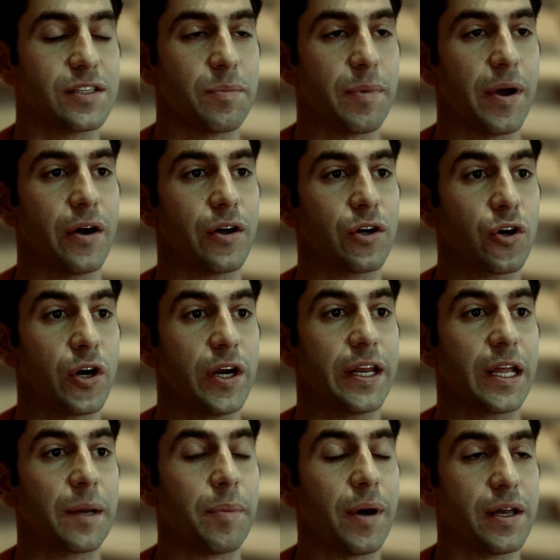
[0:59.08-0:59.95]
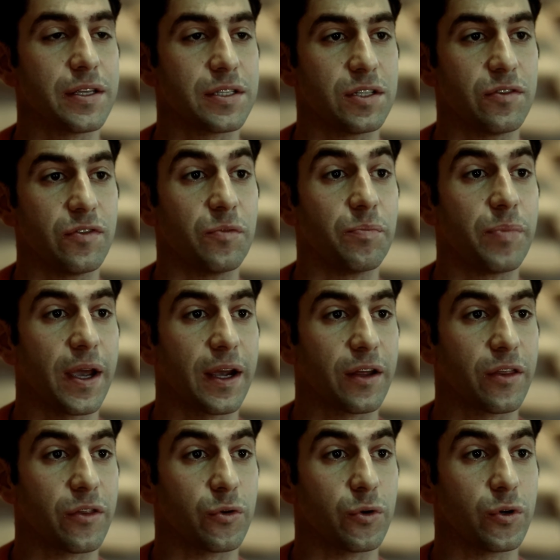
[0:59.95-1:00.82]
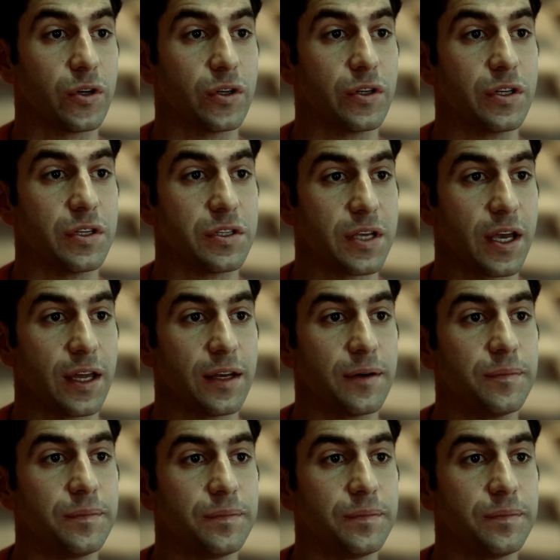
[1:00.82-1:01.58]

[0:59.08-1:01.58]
about creating a positive impact through good design.